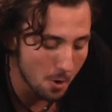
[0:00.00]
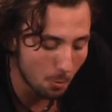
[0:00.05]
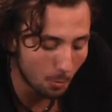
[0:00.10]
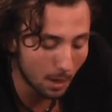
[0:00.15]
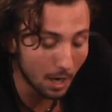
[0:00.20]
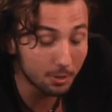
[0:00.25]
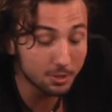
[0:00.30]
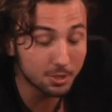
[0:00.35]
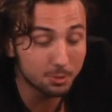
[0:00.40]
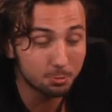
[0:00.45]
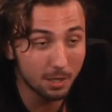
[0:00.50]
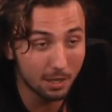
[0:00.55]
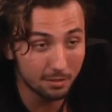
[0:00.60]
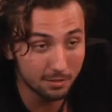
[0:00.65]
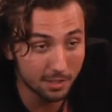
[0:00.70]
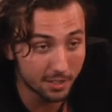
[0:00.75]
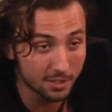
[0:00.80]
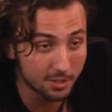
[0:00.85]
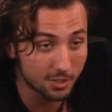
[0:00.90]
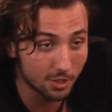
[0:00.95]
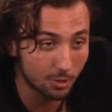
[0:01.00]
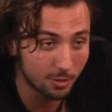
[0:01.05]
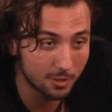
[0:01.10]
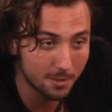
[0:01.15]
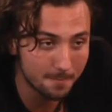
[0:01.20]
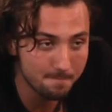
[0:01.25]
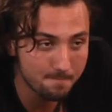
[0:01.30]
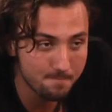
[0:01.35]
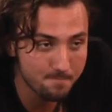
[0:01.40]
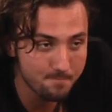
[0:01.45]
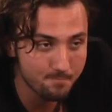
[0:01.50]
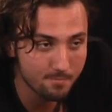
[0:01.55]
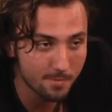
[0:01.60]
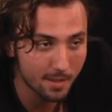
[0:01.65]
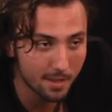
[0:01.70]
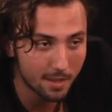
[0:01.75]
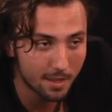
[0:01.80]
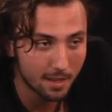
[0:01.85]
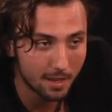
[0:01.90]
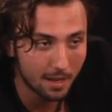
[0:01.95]
When I was 12 years old,
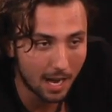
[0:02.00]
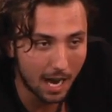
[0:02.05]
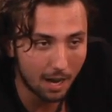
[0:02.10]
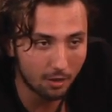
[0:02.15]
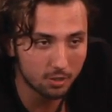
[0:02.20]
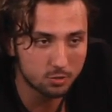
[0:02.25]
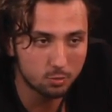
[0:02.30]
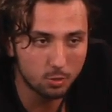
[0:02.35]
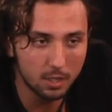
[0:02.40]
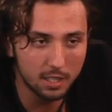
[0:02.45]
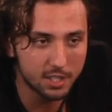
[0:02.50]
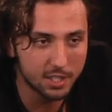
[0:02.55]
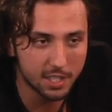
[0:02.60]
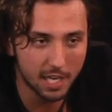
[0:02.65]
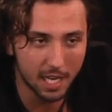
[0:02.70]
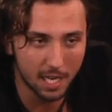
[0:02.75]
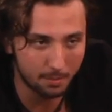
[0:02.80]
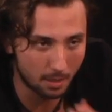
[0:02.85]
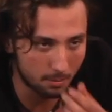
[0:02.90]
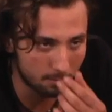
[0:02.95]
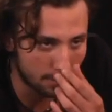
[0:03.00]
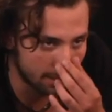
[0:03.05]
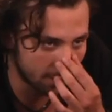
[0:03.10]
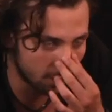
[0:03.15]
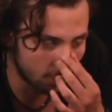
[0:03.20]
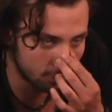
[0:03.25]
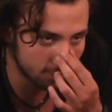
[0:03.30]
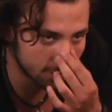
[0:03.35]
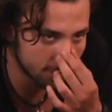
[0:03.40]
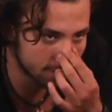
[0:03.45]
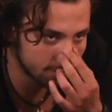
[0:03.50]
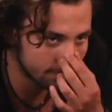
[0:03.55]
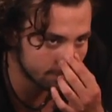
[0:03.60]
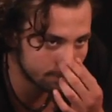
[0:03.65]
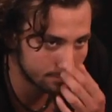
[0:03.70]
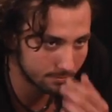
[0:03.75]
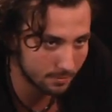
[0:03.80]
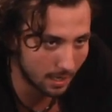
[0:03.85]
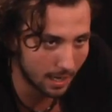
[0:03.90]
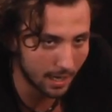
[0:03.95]
I was really shy about my nose.
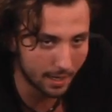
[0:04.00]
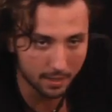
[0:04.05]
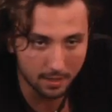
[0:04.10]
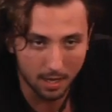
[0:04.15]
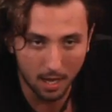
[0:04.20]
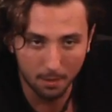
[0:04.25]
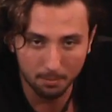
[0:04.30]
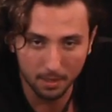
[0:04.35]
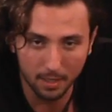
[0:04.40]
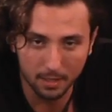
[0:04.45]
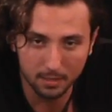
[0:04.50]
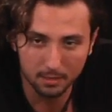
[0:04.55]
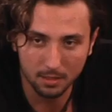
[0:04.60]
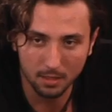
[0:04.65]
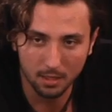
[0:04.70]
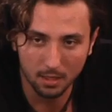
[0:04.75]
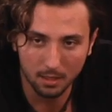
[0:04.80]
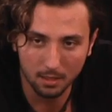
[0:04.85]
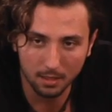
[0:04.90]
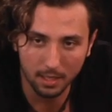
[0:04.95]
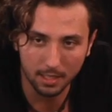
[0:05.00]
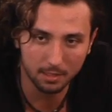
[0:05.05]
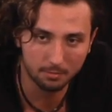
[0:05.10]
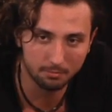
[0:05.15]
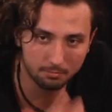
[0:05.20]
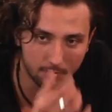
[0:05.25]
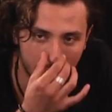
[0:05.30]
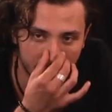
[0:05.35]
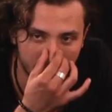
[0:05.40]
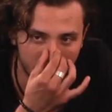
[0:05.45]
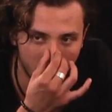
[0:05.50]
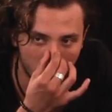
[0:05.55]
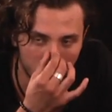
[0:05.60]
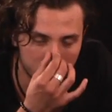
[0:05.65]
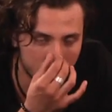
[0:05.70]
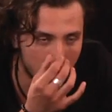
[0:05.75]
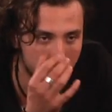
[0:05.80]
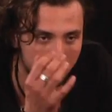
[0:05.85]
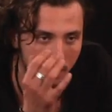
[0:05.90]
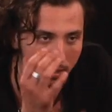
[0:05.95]
I had a complex, like my
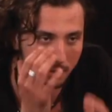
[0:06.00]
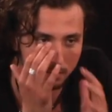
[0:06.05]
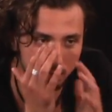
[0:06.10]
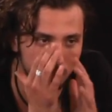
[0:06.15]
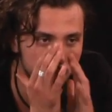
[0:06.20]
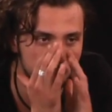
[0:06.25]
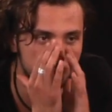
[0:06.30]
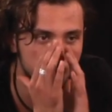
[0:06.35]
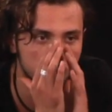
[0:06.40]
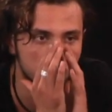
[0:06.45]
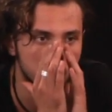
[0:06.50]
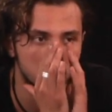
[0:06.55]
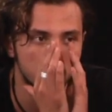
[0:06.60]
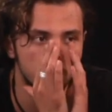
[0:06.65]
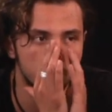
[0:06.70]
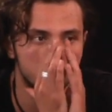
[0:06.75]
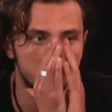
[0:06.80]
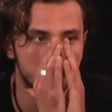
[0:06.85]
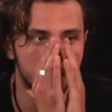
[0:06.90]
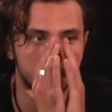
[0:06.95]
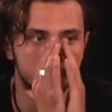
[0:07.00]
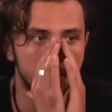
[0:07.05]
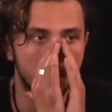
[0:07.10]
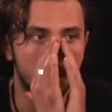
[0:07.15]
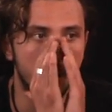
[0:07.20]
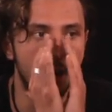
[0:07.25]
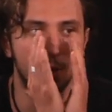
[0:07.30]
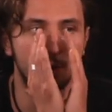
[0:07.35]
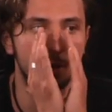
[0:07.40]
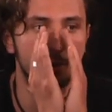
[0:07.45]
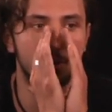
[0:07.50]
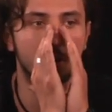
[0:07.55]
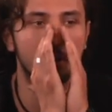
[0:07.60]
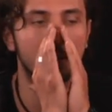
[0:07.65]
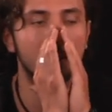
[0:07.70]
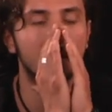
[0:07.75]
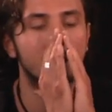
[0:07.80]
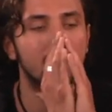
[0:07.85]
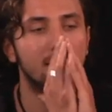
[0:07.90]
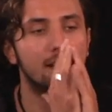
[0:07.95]
nose. I was like, it's huge, it's
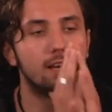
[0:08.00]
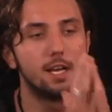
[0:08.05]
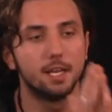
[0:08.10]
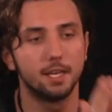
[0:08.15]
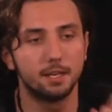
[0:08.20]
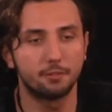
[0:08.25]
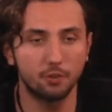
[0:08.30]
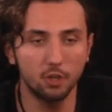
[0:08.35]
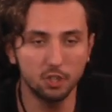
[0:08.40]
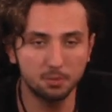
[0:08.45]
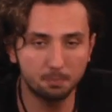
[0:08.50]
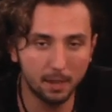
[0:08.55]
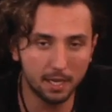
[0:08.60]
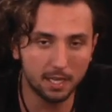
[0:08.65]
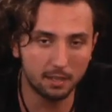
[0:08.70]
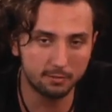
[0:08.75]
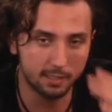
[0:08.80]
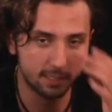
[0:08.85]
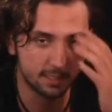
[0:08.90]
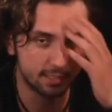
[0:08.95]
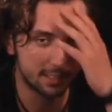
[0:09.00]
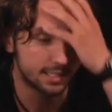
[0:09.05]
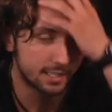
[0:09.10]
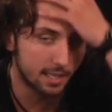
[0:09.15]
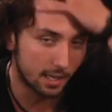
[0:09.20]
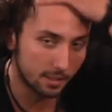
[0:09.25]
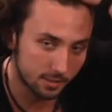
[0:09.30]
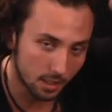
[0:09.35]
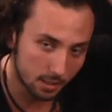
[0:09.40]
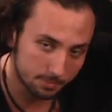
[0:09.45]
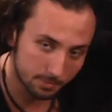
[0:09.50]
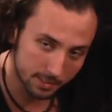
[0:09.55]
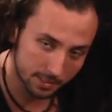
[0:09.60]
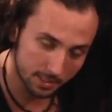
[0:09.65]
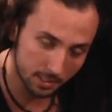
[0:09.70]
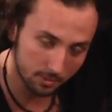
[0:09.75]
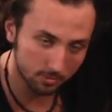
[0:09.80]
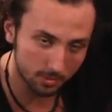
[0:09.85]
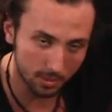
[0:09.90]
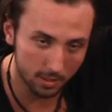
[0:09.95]
horrible. The first pickup technique I taught
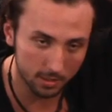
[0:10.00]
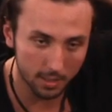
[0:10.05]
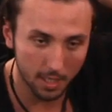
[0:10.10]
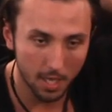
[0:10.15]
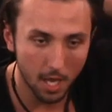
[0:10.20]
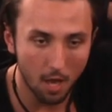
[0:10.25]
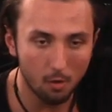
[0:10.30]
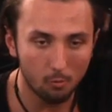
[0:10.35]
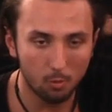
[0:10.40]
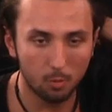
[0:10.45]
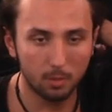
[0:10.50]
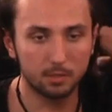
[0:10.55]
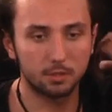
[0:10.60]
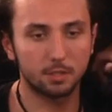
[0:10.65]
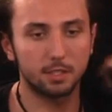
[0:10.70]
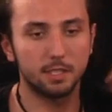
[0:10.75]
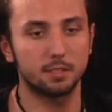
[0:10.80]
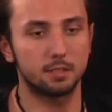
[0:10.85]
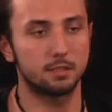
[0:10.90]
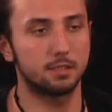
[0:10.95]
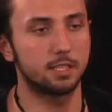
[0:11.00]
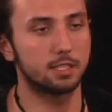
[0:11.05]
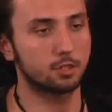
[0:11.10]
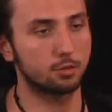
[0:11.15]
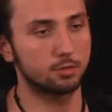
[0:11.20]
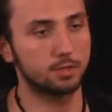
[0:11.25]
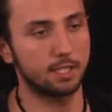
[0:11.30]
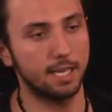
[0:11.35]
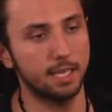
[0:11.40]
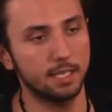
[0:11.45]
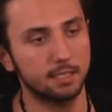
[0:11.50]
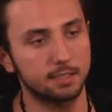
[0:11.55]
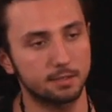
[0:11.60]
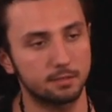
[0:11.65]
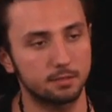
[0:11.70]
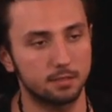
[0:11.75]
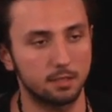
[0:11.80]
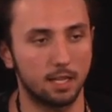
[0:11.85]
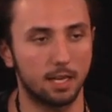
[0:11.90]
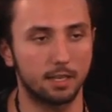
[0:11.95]
myself was, we went to these
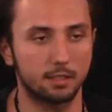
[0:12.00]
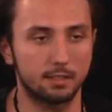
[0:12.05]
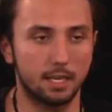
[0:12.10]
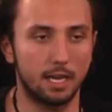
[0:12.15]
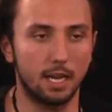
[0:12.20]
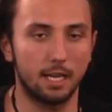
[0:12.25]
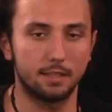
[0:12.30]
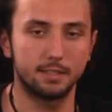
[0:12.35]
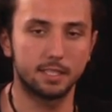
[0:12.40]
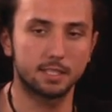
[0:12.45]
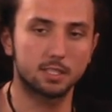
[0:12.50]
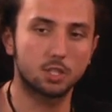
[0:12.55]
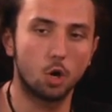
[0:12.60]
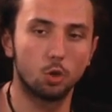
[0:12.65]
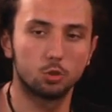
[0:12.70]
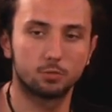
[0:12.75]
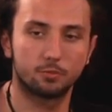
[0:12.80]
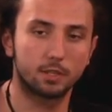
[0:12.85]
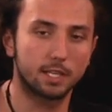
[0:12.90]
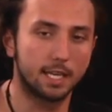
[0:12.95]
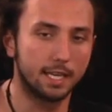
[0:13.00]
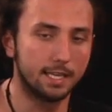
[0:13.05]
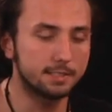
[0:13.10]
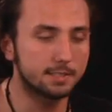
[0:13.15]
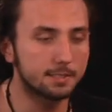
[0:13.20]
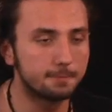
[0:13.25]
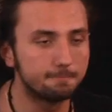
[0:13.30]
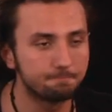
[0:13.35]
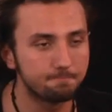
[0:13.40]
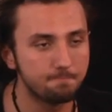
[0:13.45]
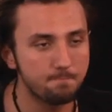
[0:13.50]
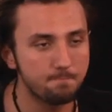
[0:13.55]
discotheques, like they had discos for kids.